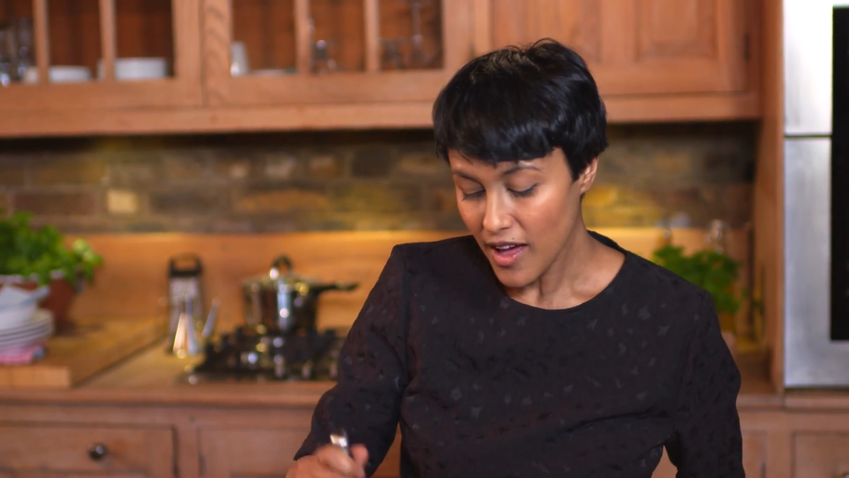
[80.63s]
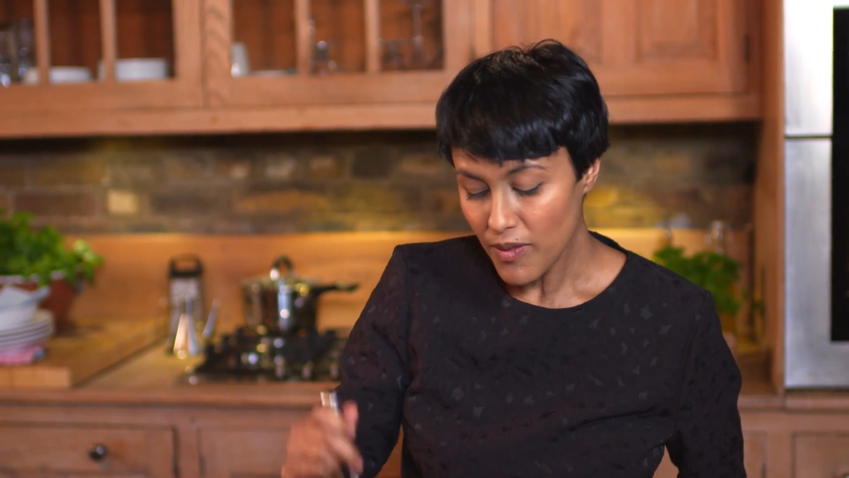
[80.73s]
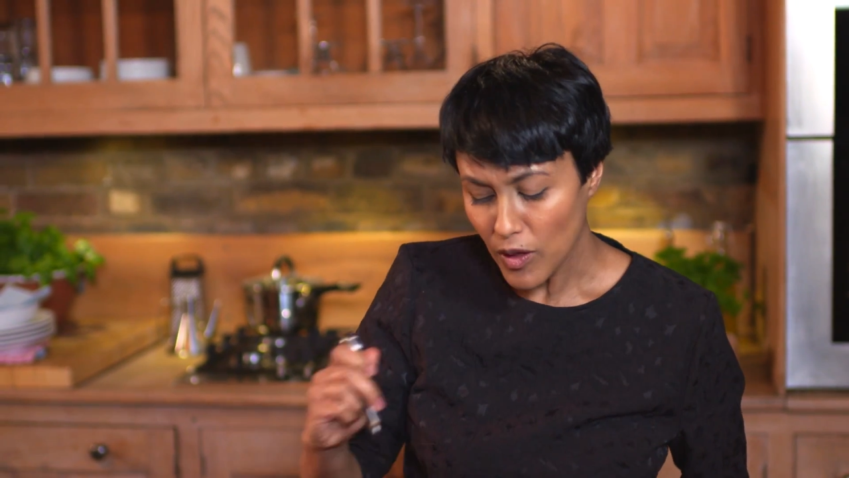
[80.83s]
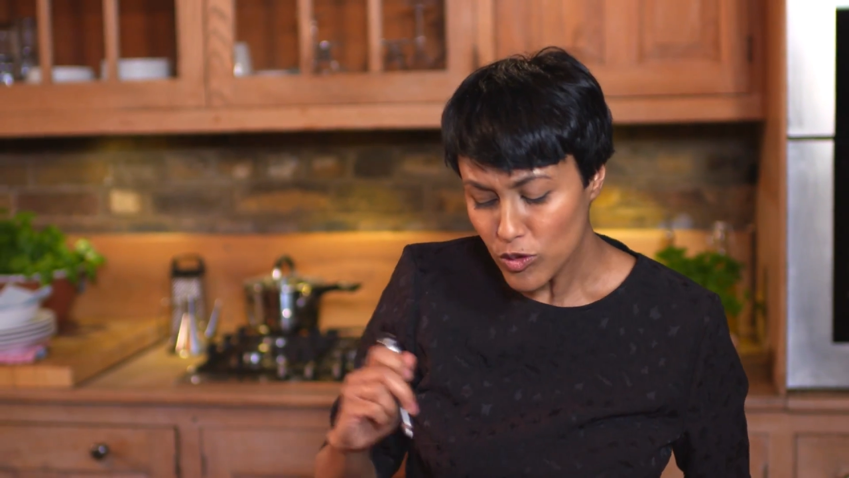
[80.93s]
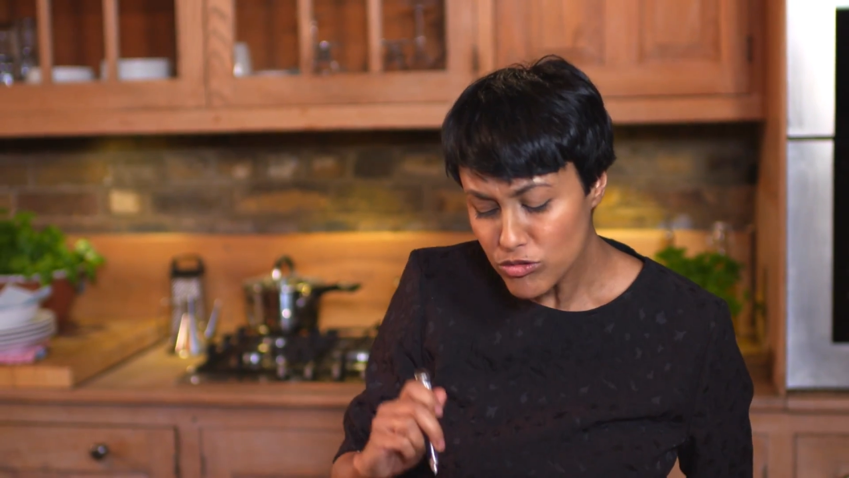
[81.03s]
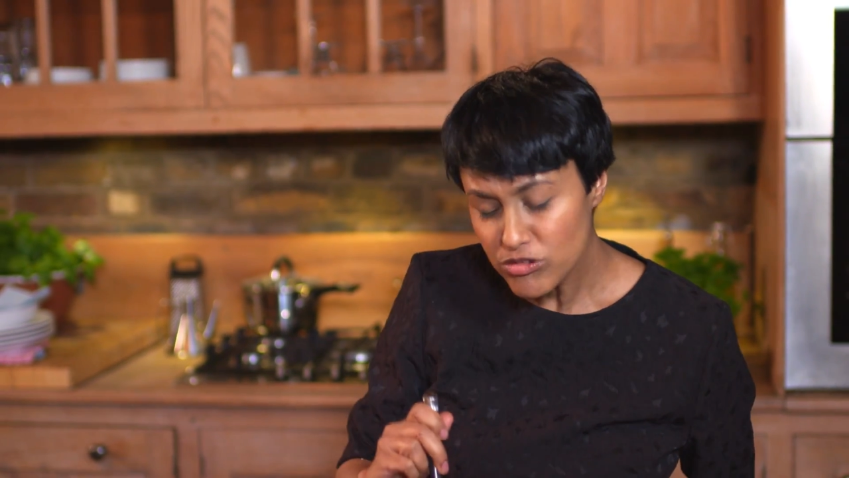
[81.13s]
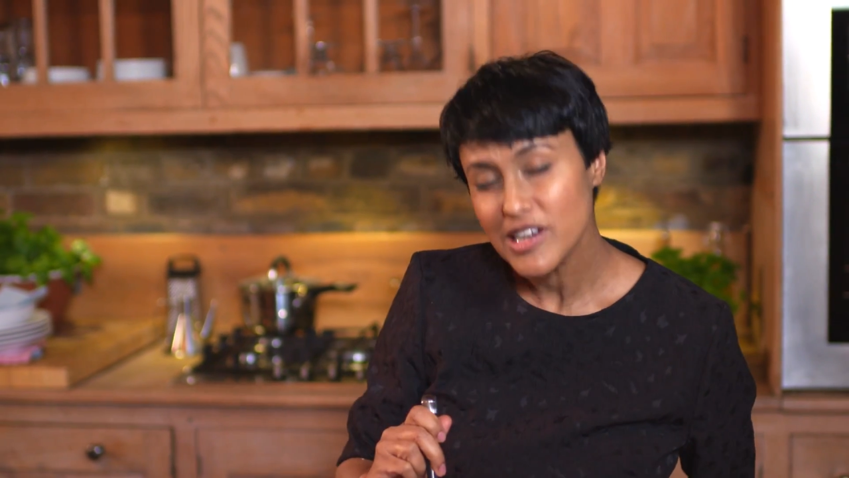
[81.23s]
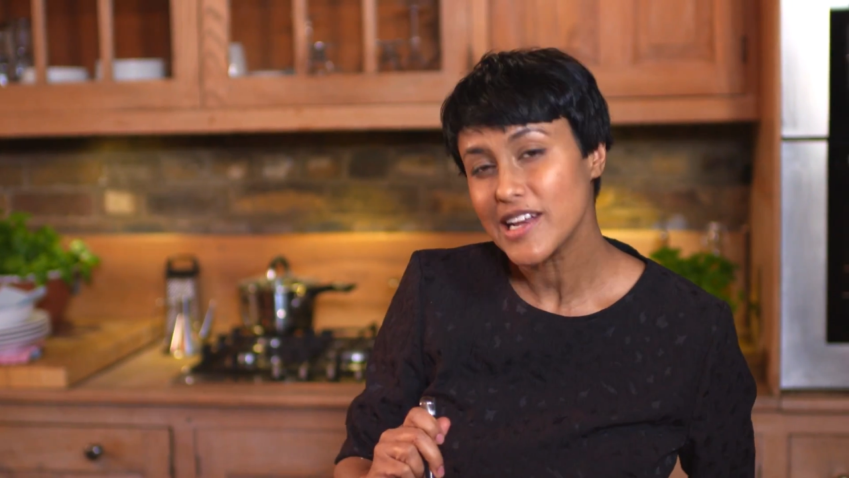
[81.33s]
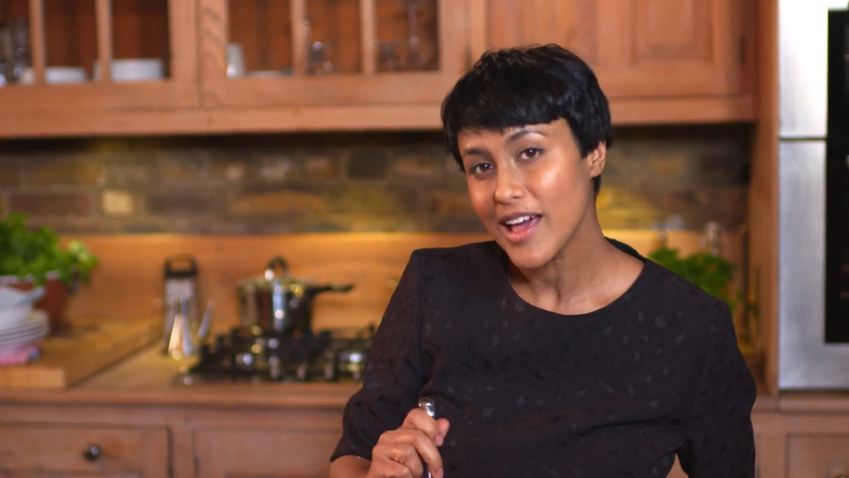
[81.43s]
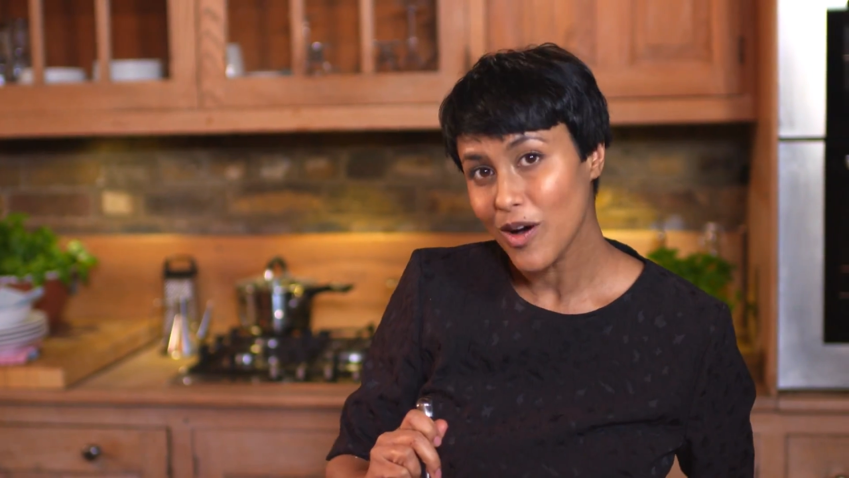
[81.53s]
and that will
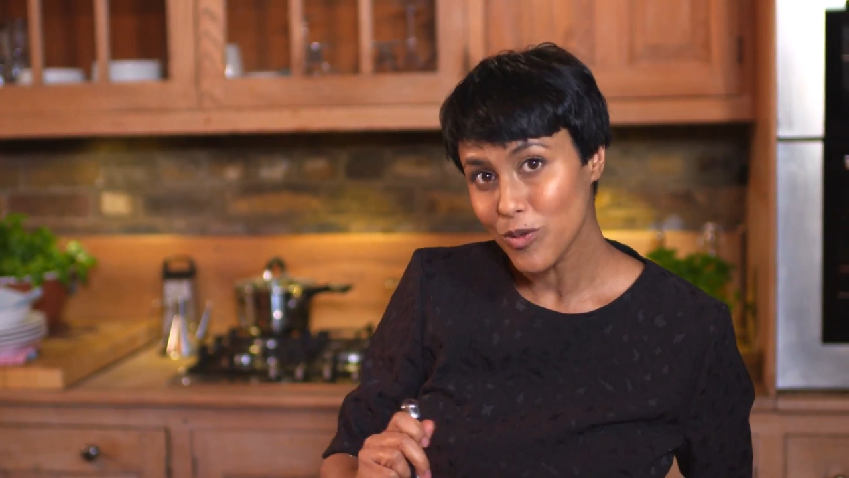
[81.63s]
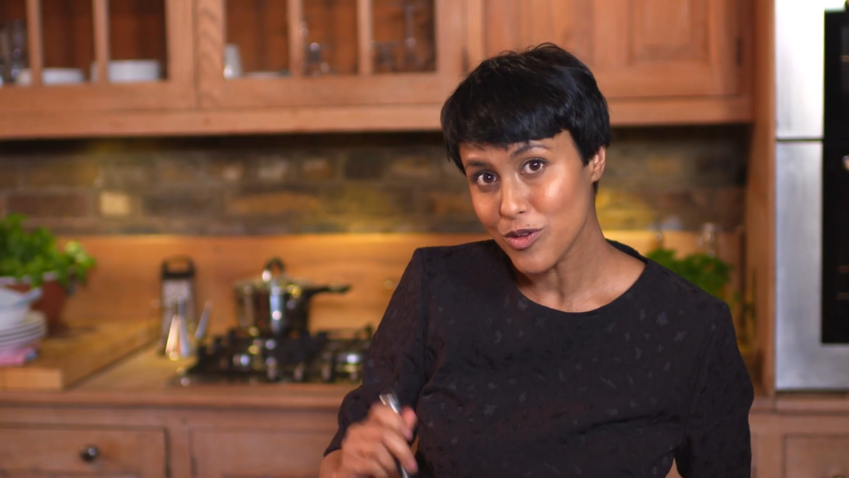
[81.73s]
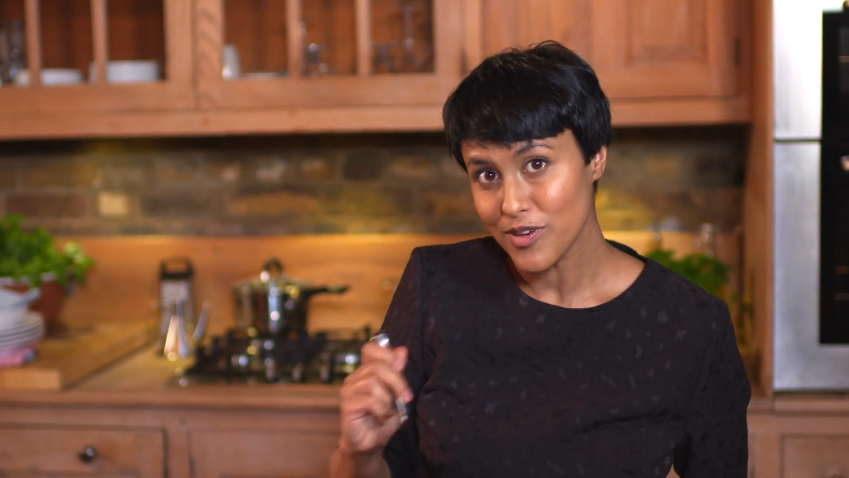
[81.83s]
really help the